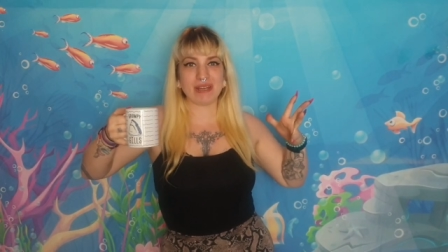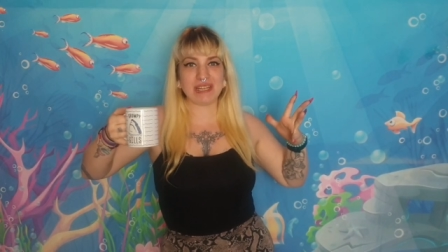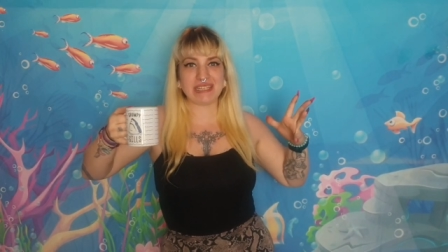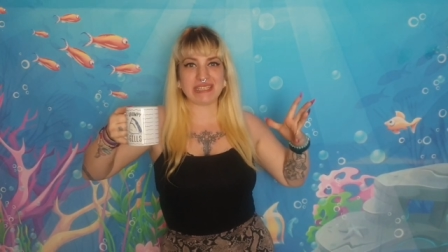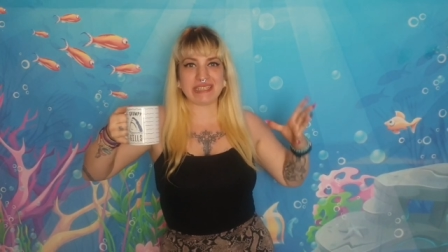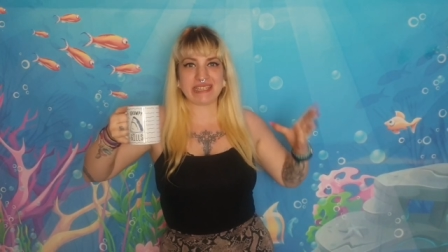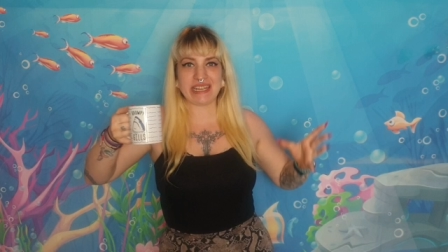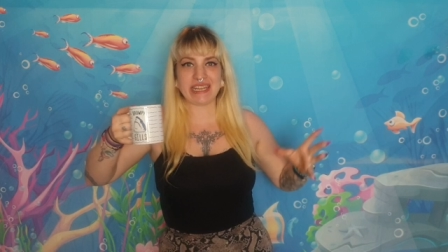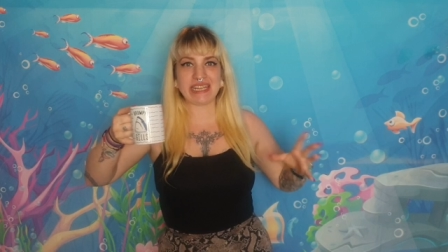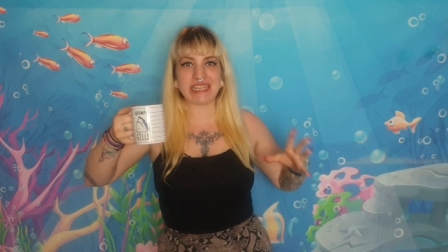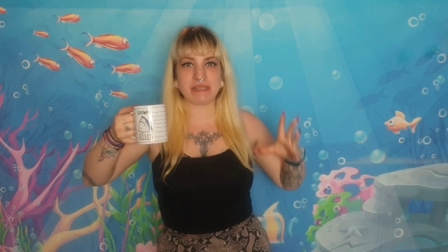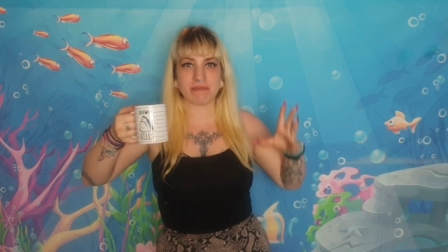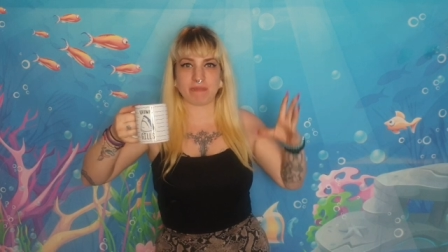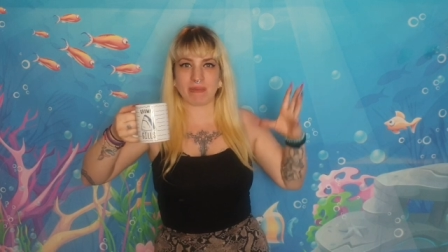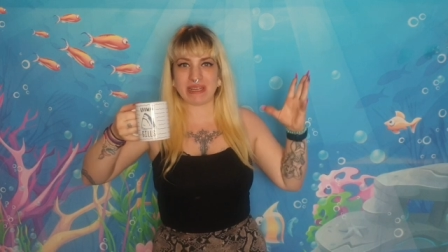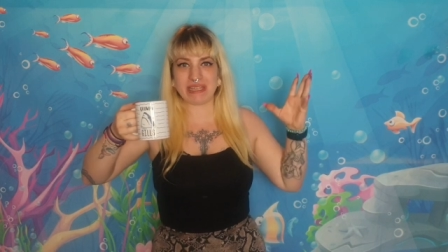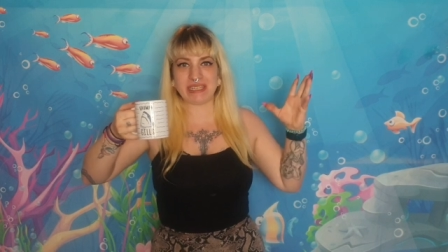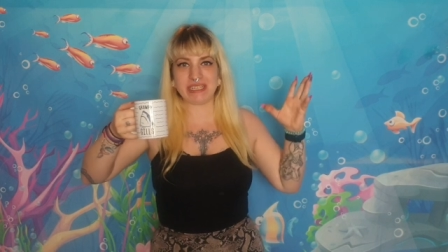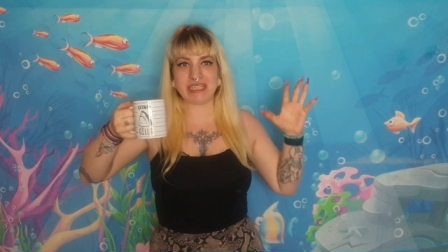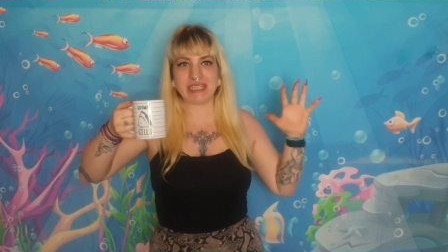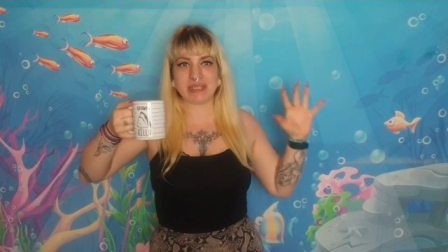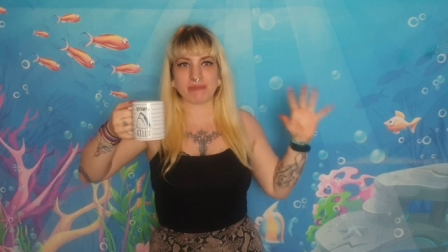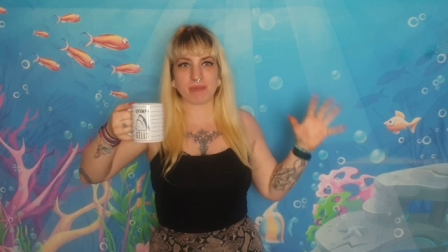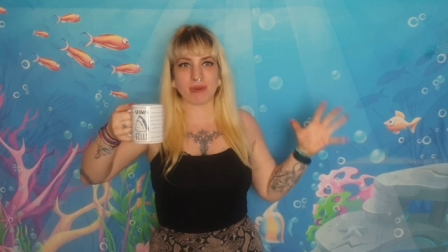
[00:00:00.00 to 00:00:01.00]
Blue Sea
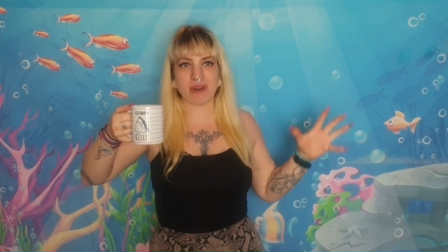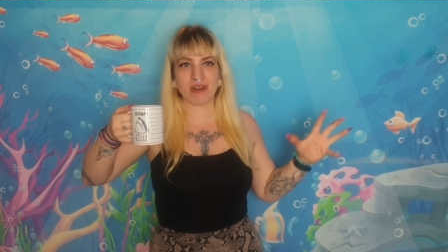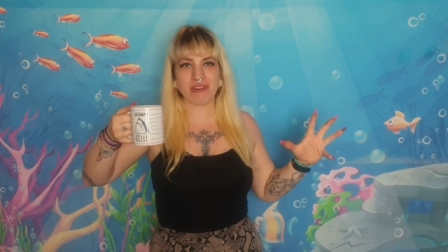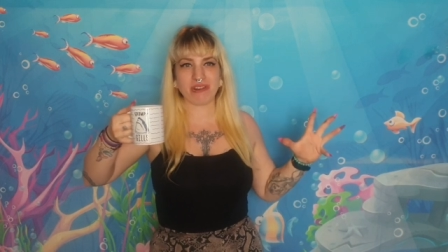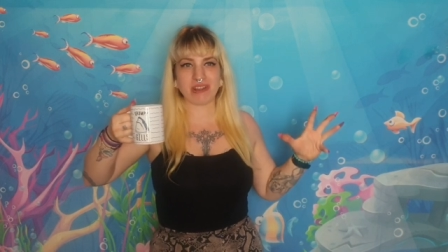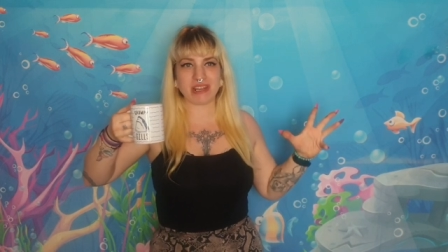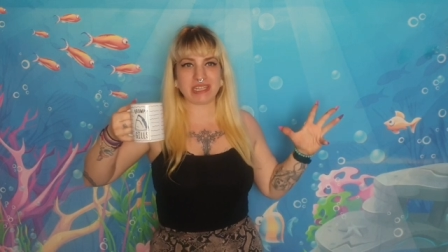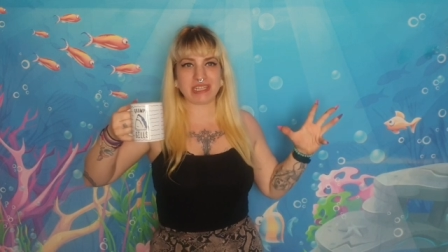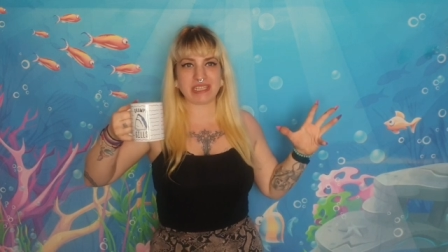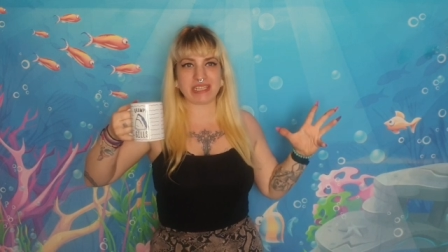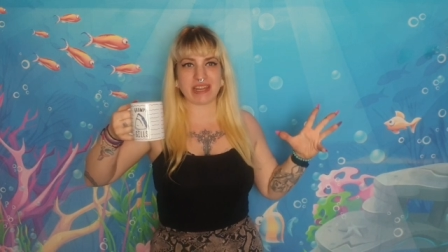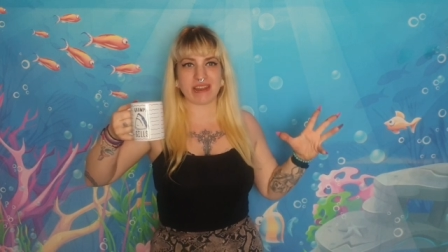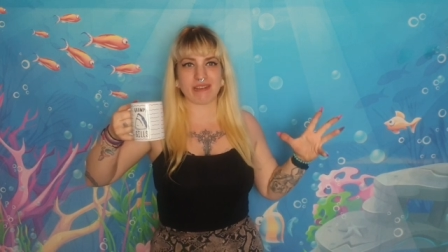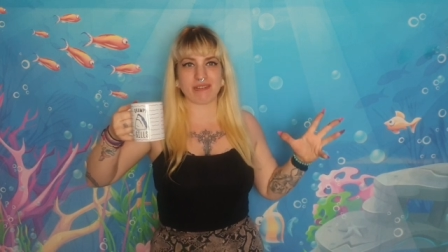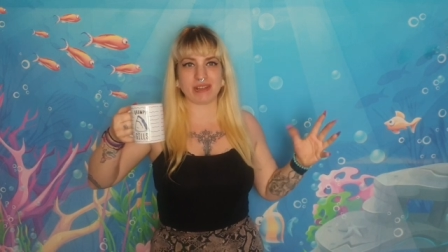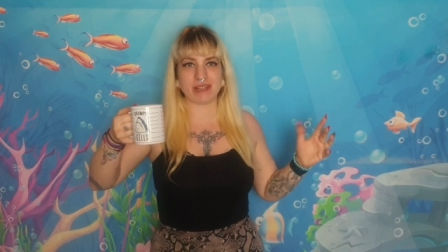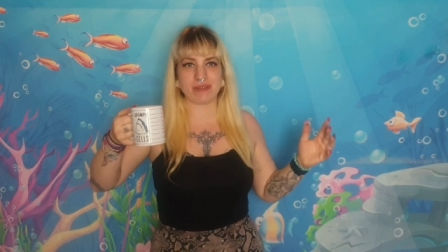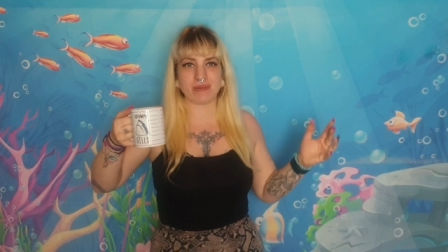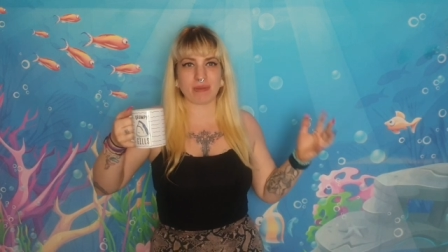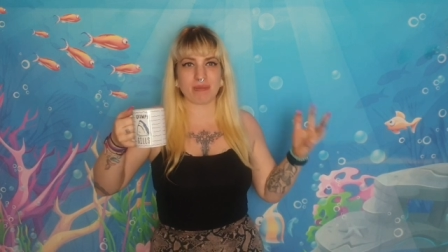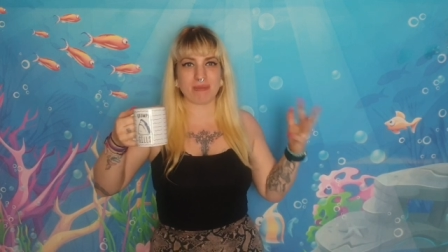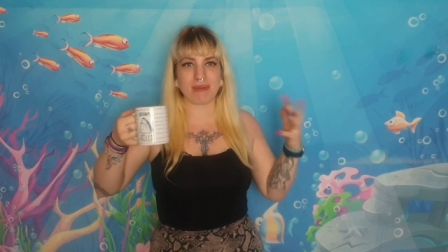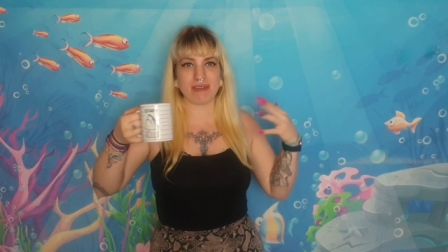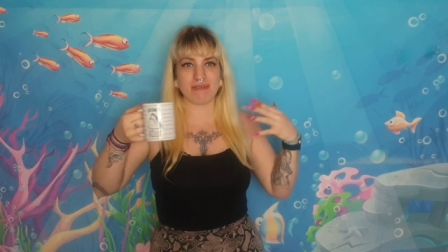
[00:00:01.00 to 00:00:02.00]
Species Spotlight
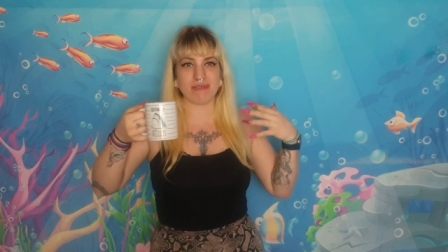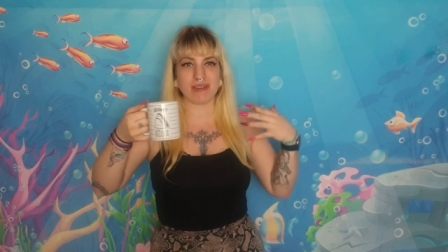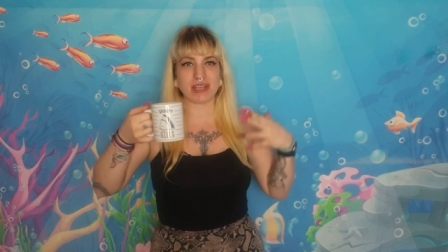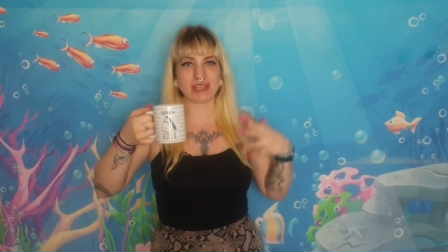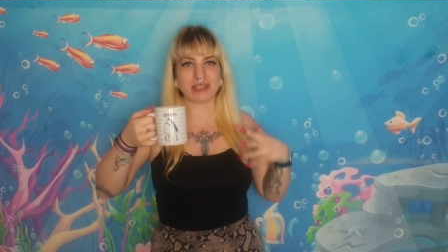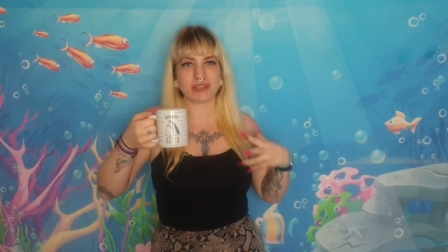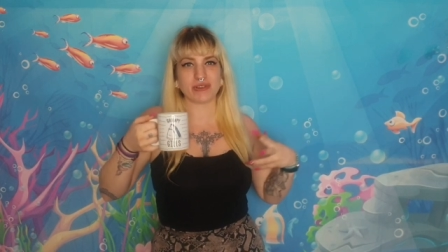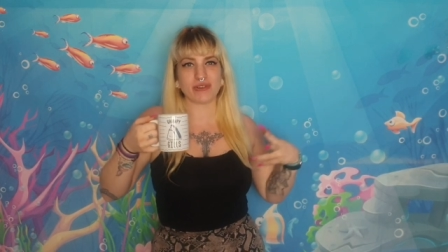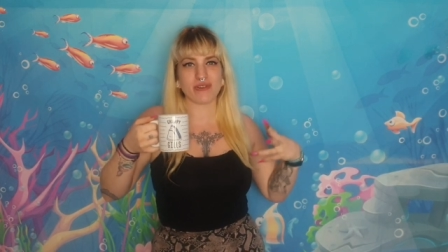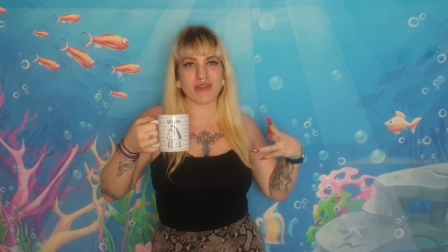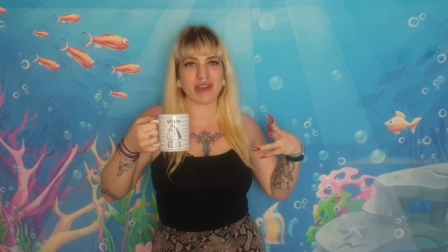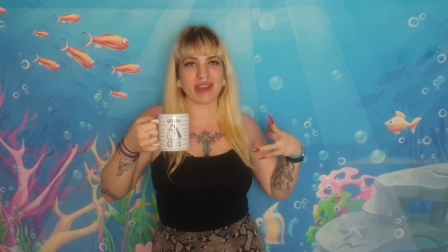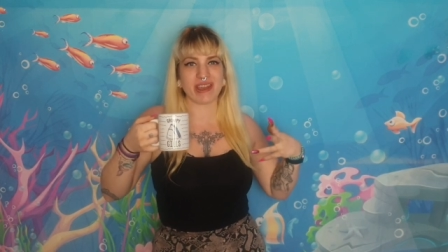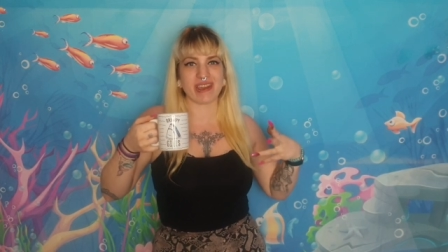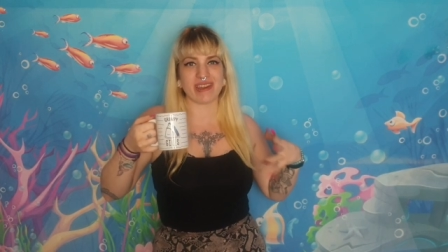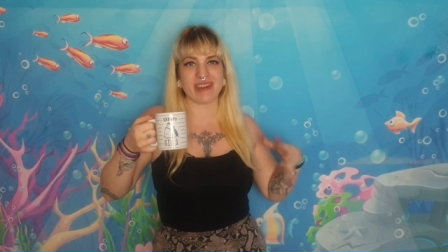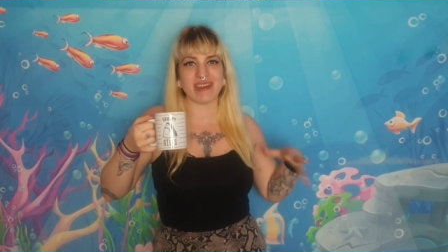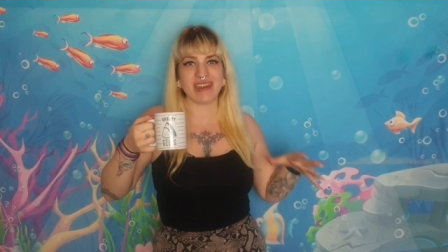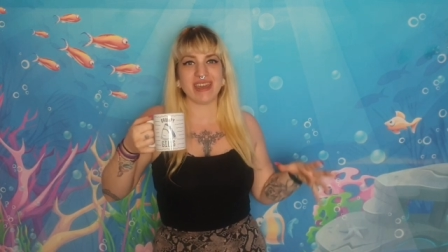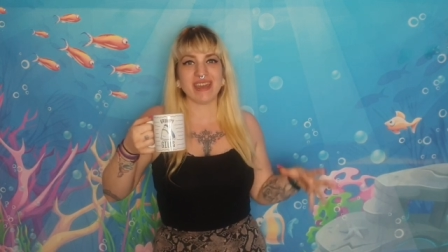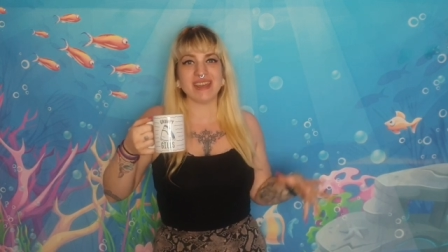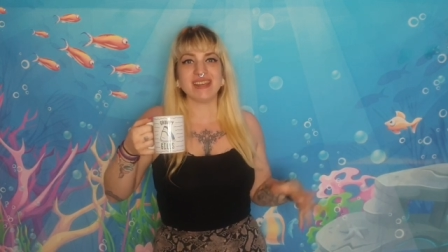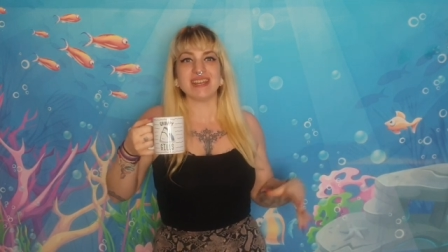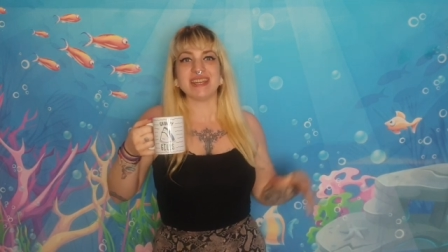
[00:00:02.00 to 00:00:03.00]
series with me Victoria.